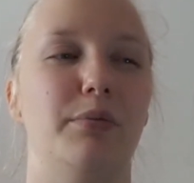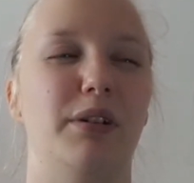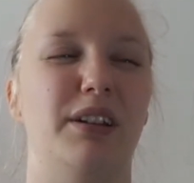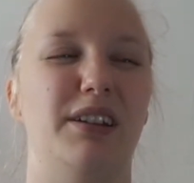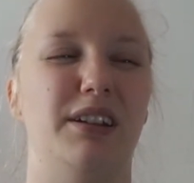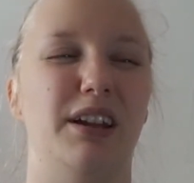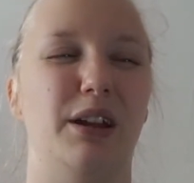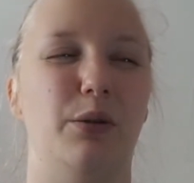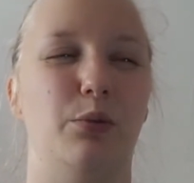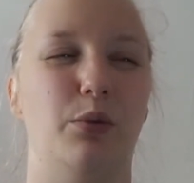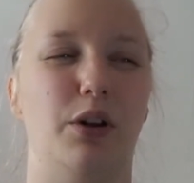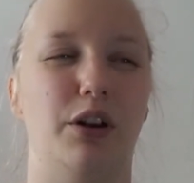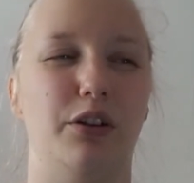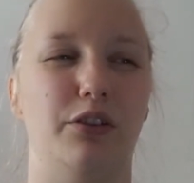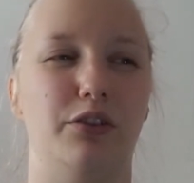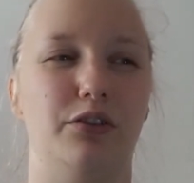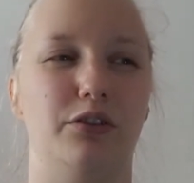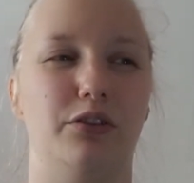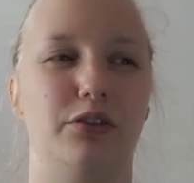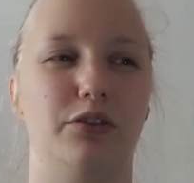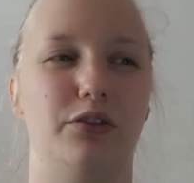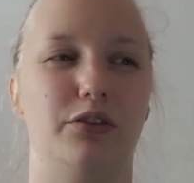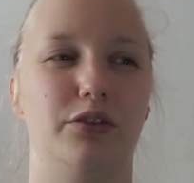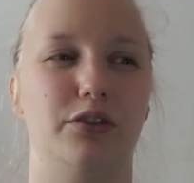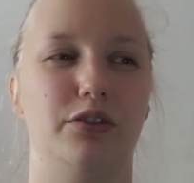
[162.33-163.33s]
but they were
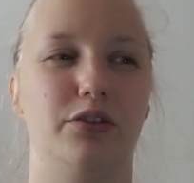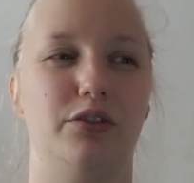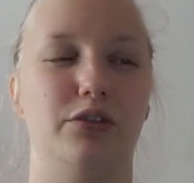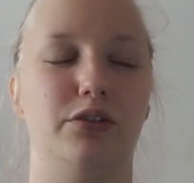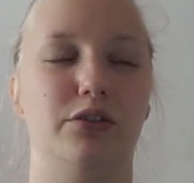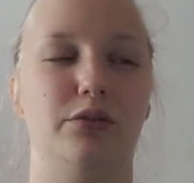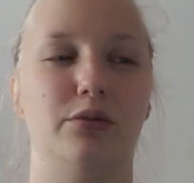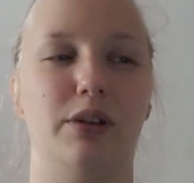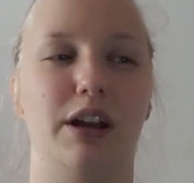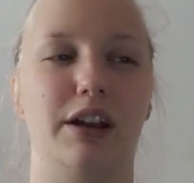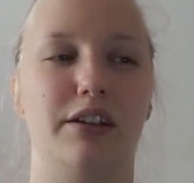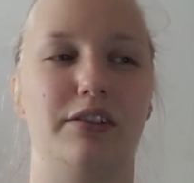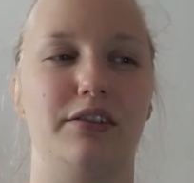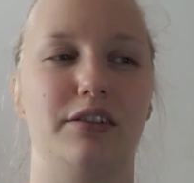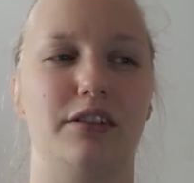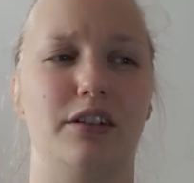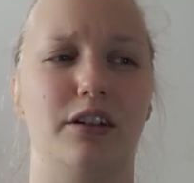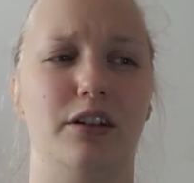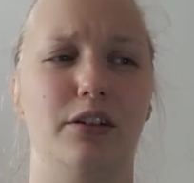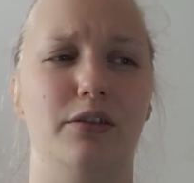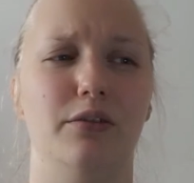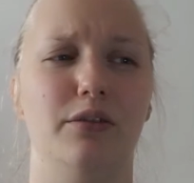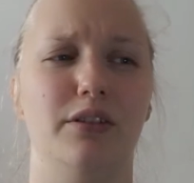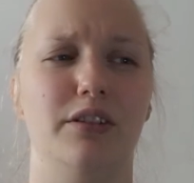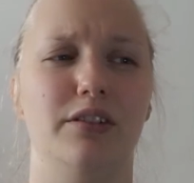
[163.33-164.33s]
too
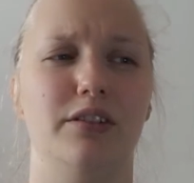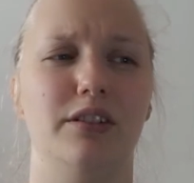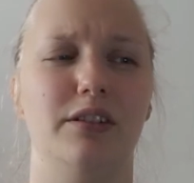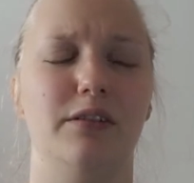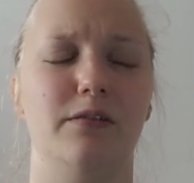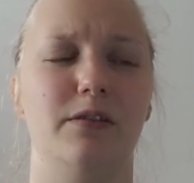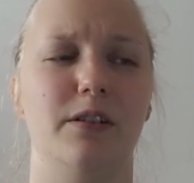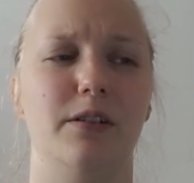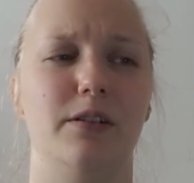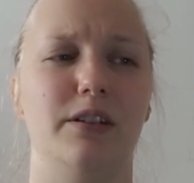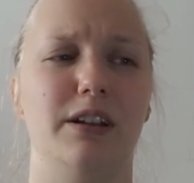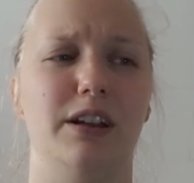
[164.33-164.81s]
exclusive.